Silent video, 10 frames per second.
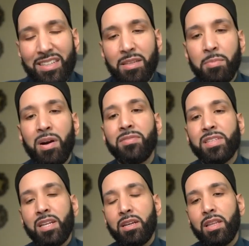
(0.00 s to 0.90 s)
The Prophet
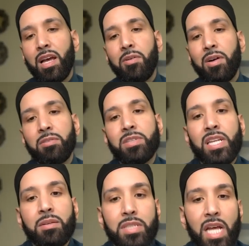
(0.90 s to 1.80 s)
sallallahu alaihi
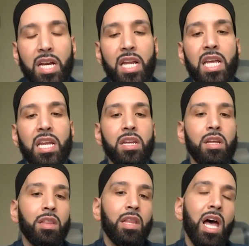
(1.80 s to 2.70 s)
wasallam said, "Inna
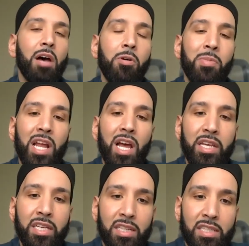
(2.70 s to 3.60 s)
Allah wa
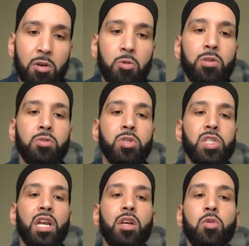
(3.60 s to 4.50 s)
malaikatahu
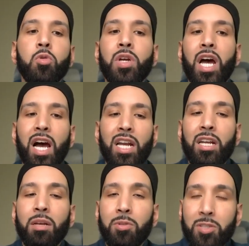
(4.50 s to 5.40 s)
yusalluna ala
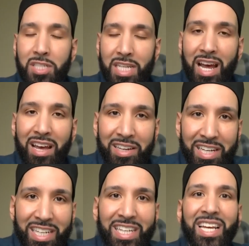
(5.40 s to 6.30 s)

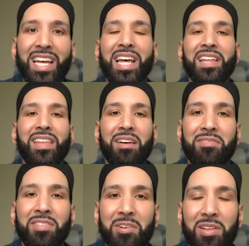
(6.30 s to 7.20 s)
al-mutasahhirin," that
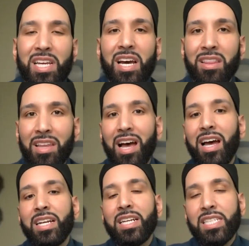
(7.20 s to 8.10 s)
verily Allah
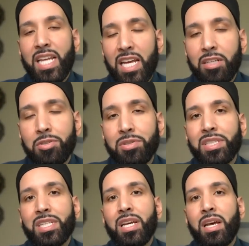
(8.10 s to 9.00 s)
and his
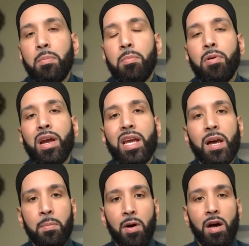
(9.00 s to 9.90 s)
angels pray
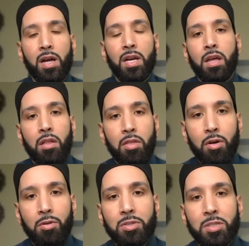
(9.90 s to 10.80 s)
upon
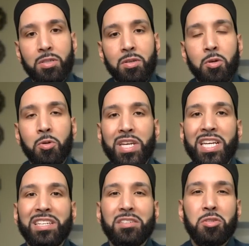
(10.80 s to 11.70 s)
those who
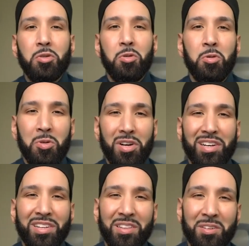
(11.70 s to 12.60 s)
eat suhoor,
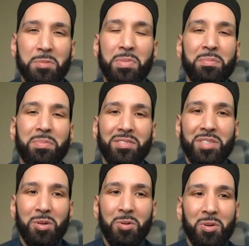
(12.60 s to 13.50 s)
those people of
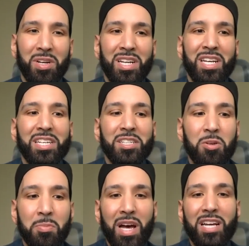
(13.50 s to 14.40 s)
suhoor.
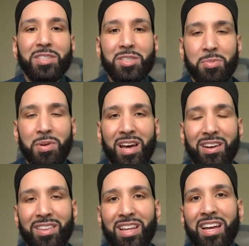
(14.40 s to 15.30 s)
So imagine,
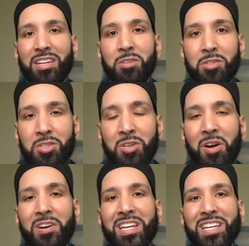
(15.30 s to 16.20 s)
subhanAllah, you're
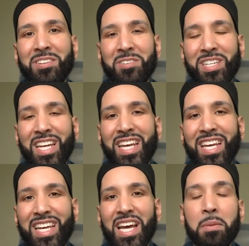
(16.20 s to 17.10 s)
starting your
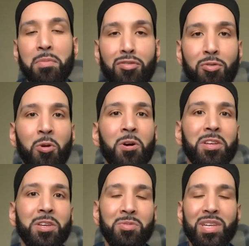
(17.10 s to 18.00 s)
day, and before
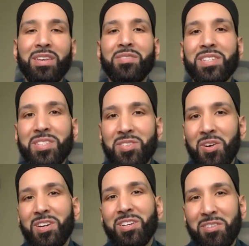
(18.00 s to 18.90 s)
you've even
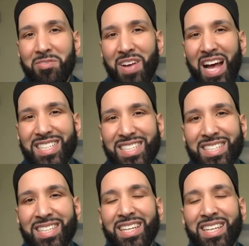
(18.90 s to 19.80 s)
started your
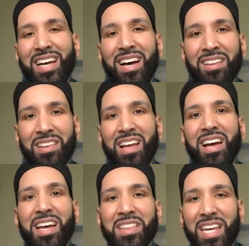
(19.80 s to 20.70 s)
fast,
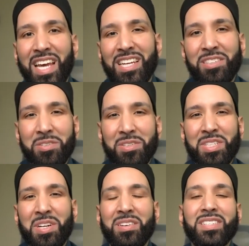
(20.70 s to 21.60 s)
Allah and the
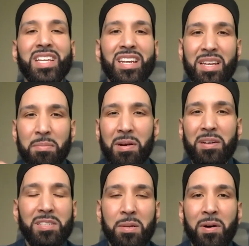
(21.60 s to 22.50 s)
angels are sending
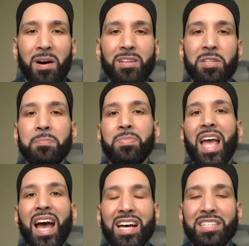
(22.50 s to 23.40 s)
prayers upon you
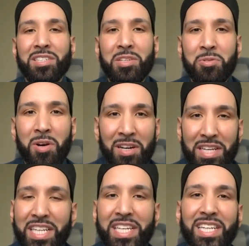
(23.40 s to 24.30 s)
as you are
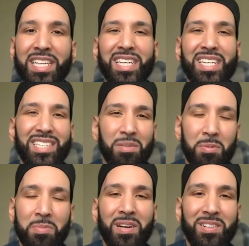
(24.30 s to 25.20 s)
eating to
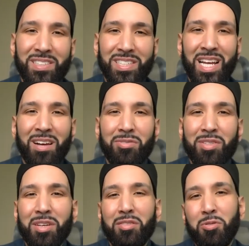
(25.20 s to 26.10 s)
prepare yourself
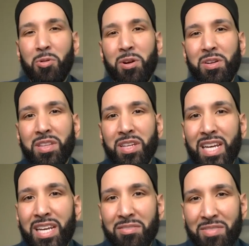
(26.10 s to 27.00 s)
for the
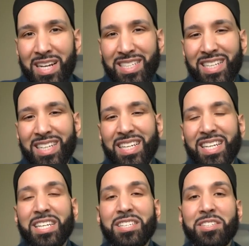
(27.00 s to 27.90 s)
day of fasting.
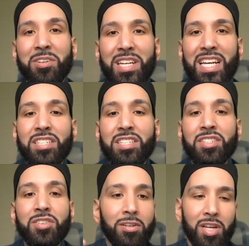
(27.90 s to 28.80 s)
So your day
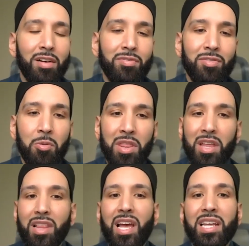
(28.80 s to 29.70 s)
starts off with
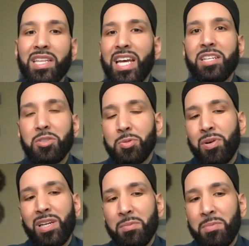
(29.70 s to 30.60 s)
Allah and the angels
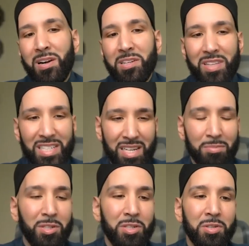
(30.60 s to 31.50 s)
praying upon you. That's
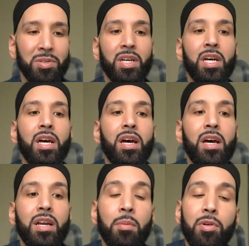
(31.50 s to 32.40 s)
number two.
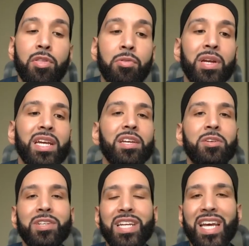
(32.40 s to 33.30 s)
Number three,
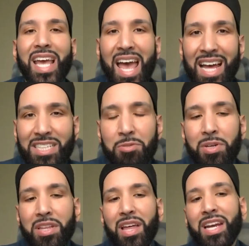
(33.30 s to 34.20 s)
your day ends
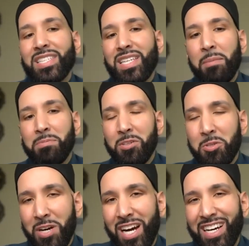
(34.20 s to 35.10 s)
with an accepted
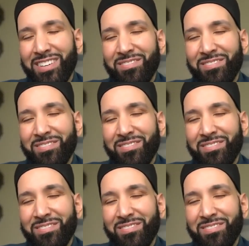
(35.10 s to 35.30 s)
dua.